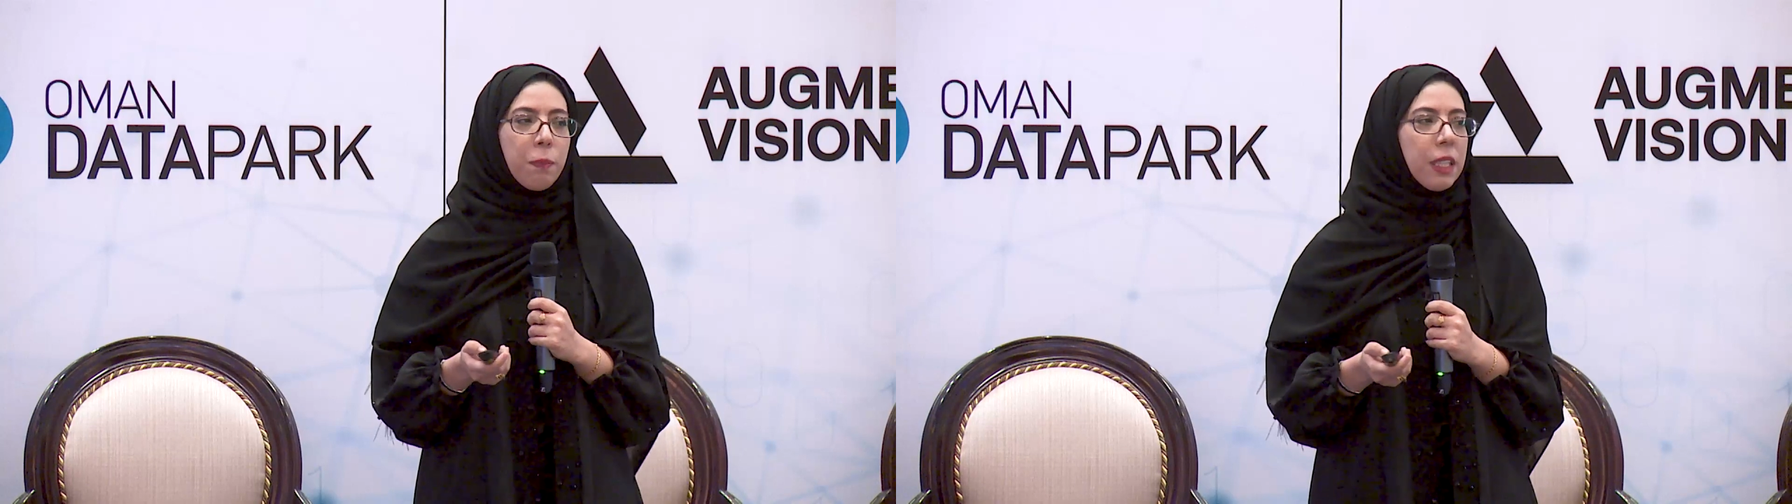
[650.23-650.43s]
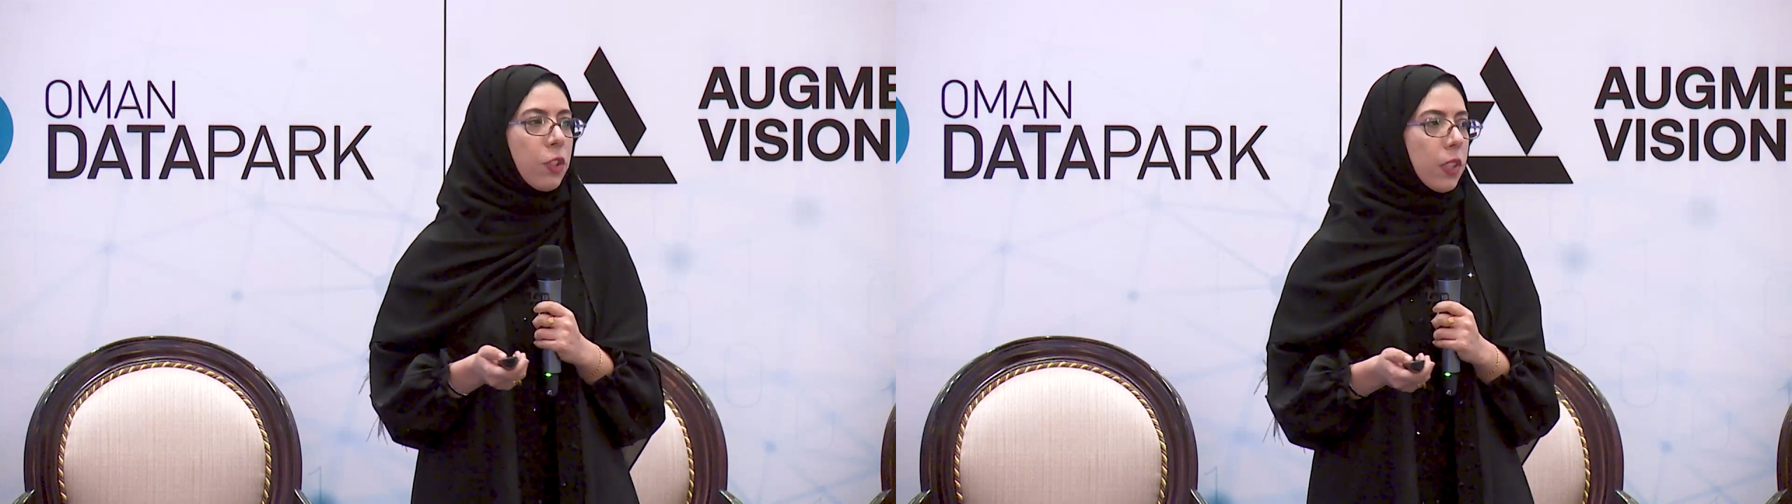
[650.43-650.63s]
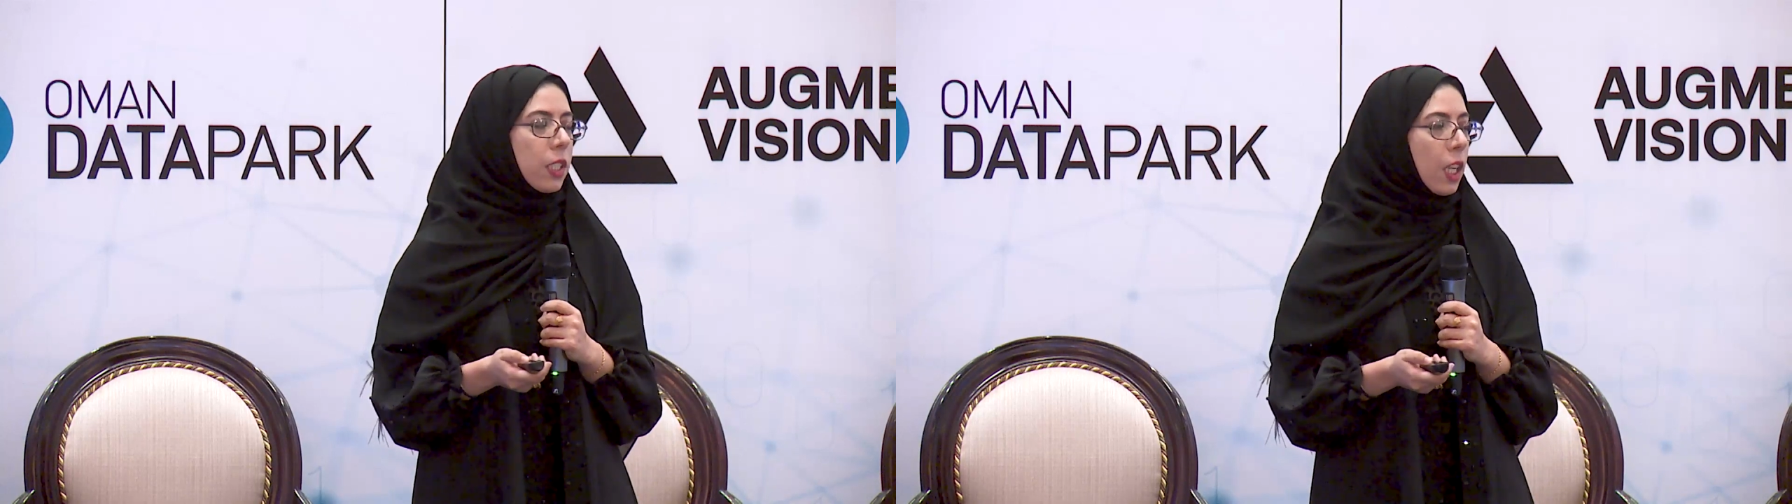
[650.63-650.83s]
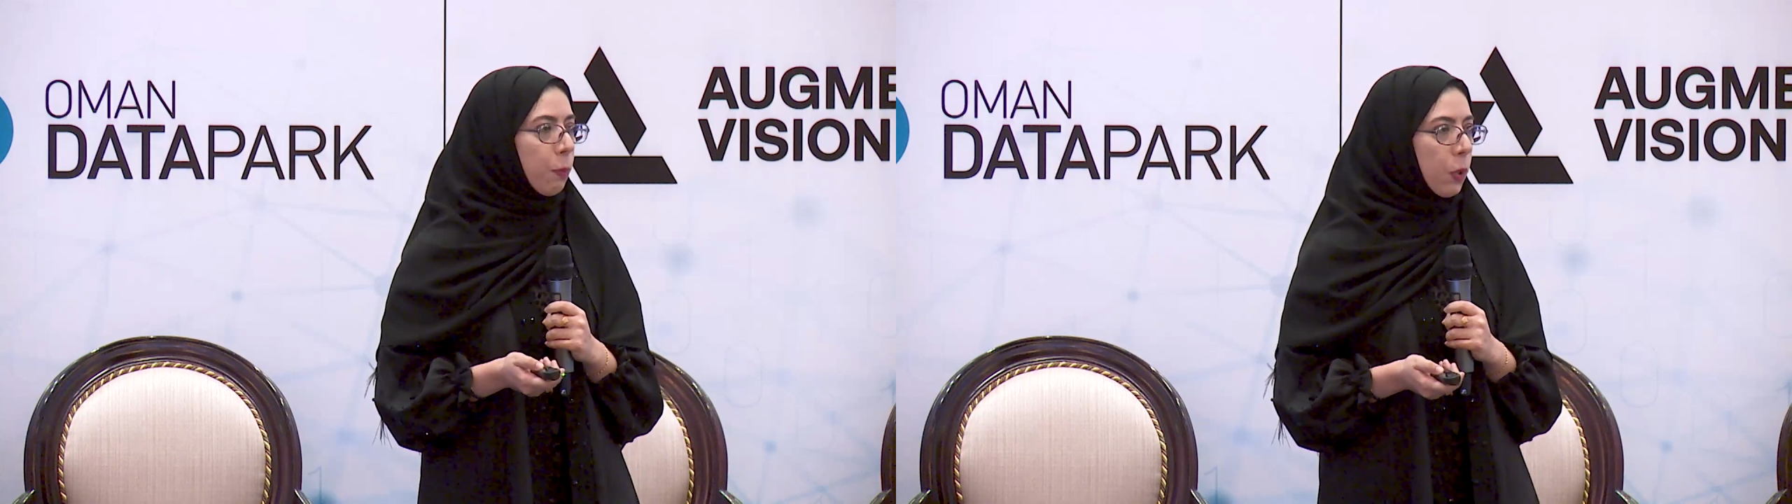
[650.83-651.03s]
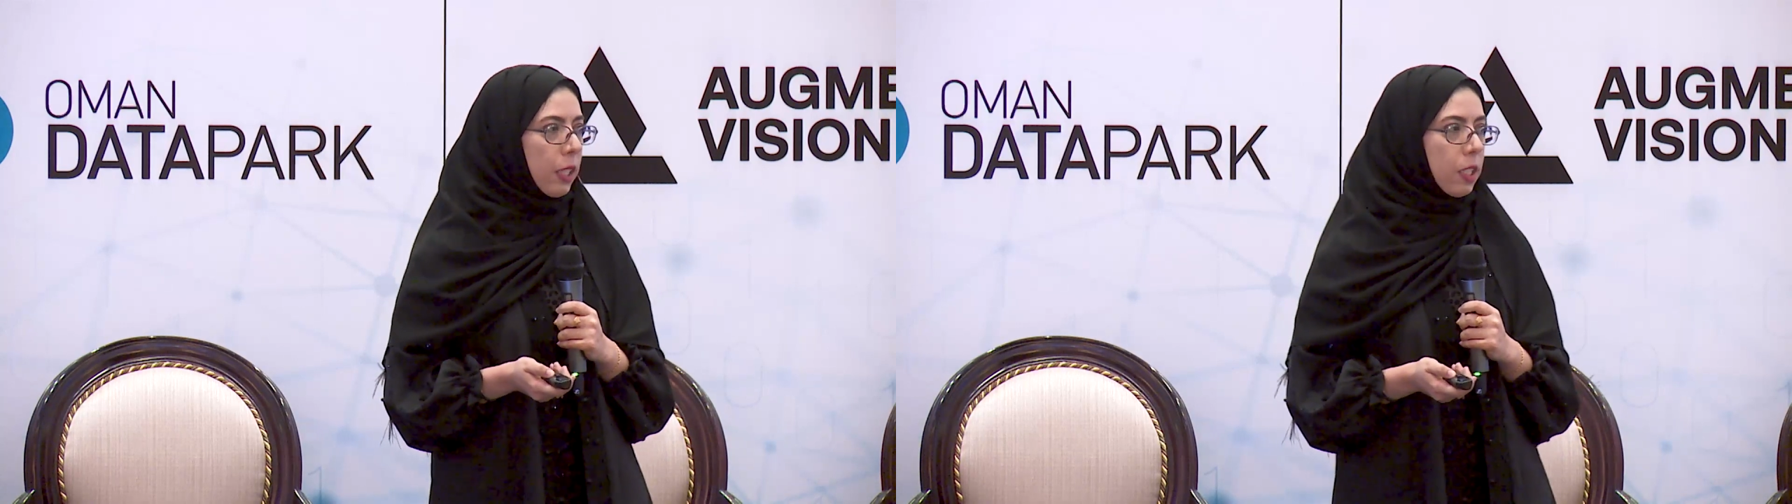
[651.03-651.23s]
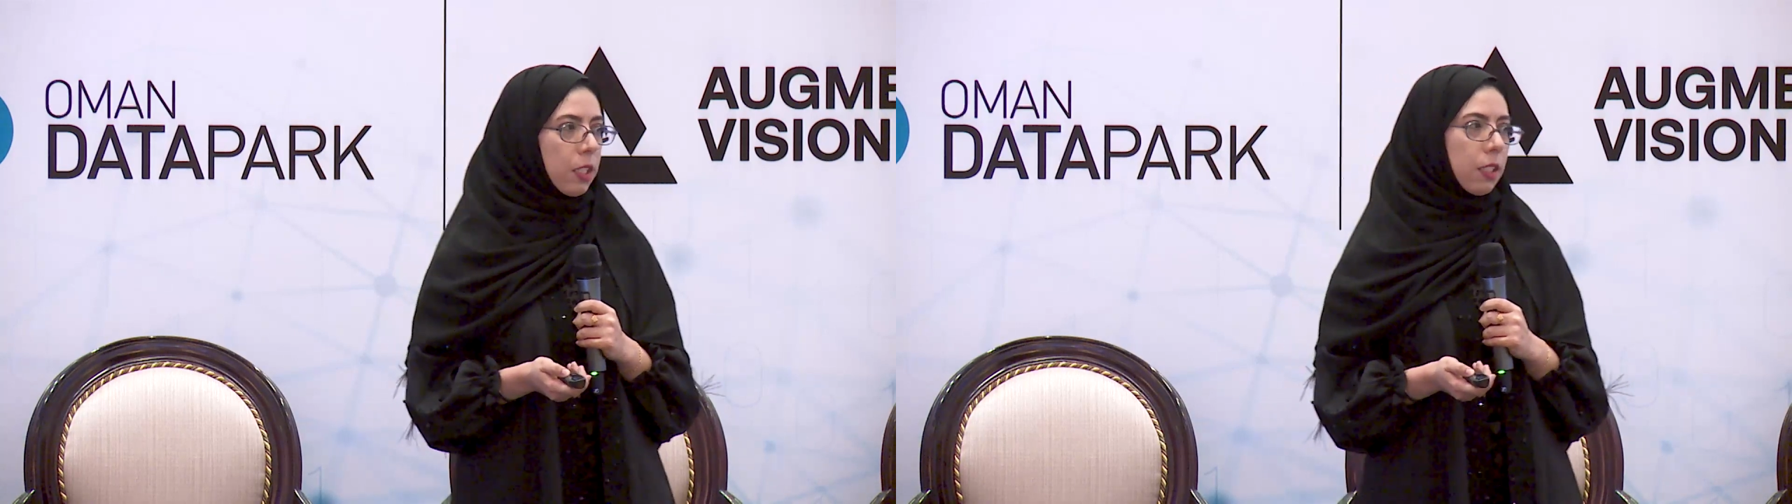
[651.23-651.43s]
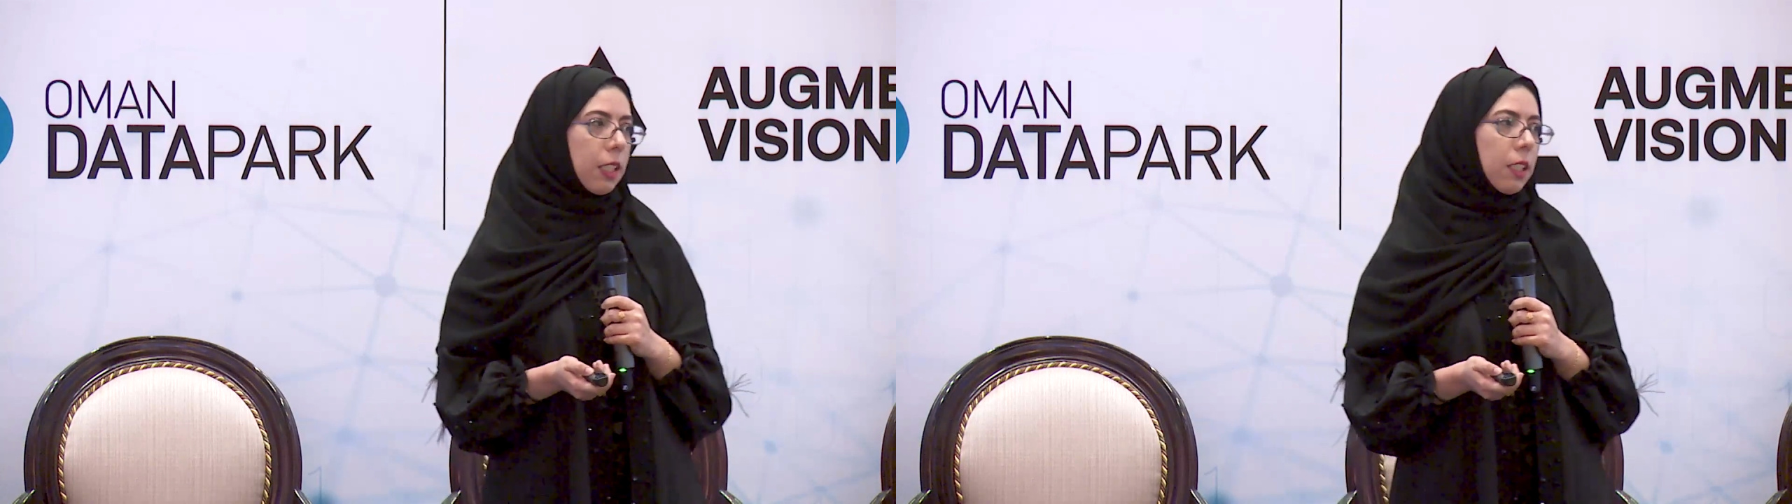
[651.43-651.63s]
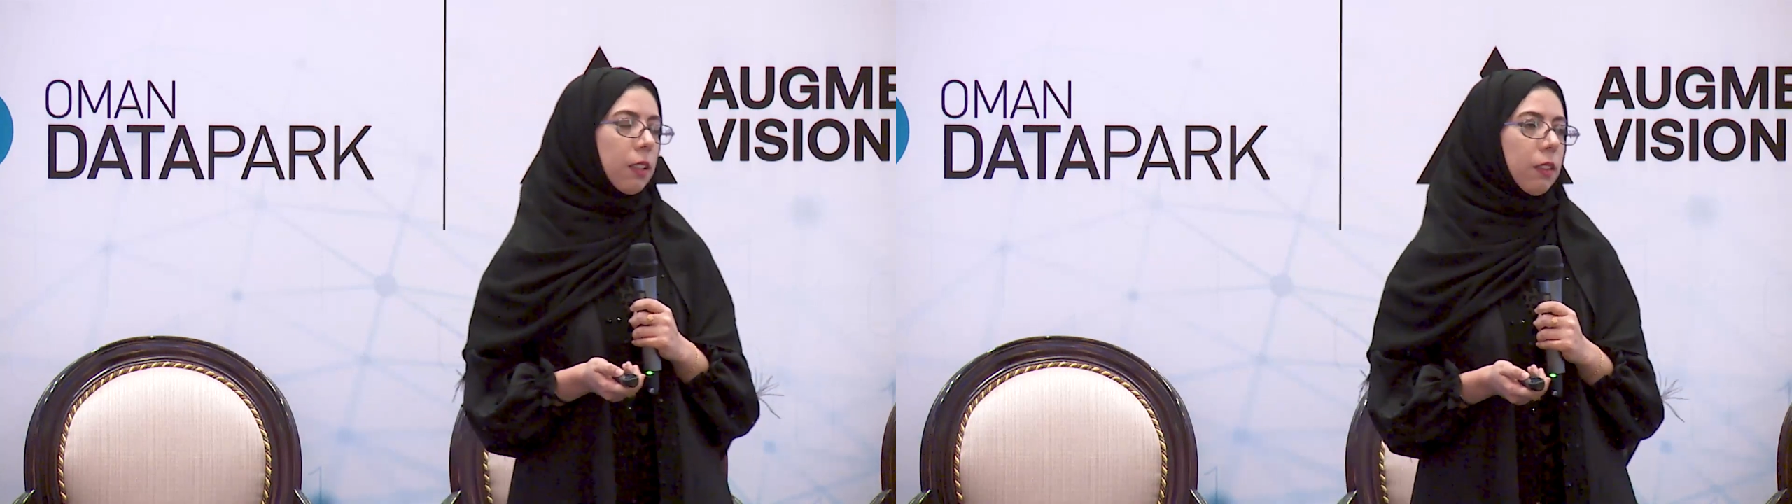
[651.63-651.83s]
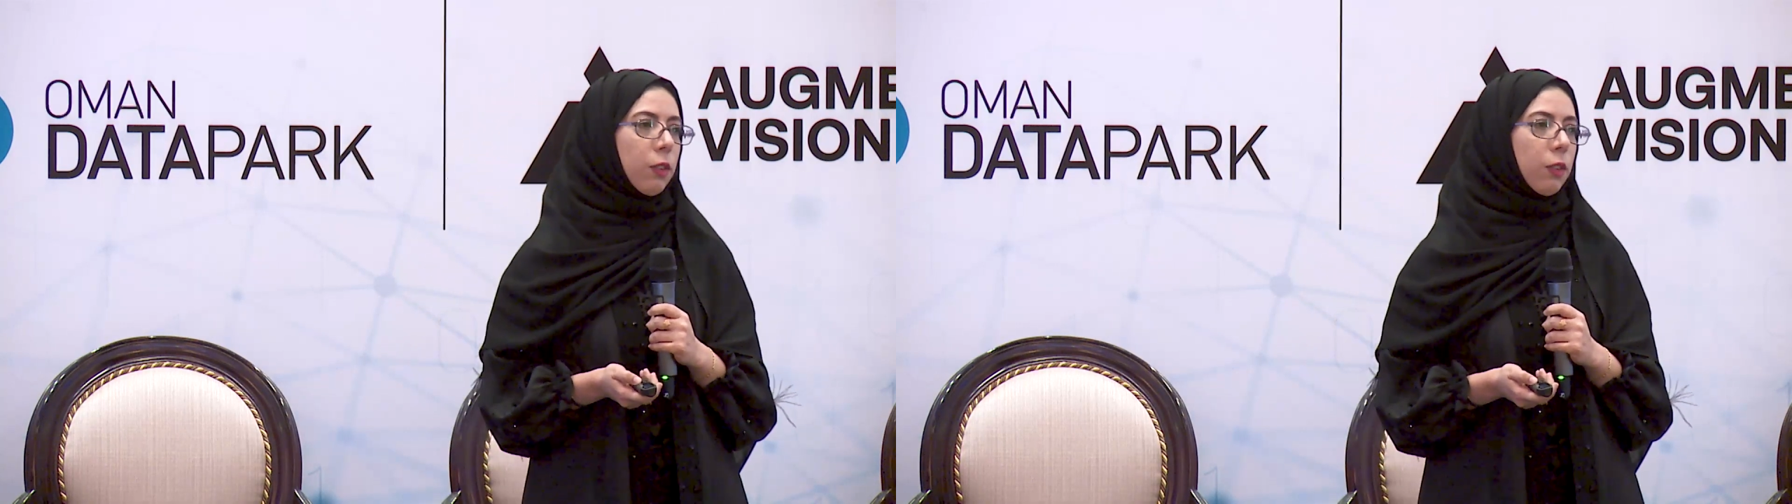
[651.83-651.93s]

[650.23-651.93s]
by just tabulated data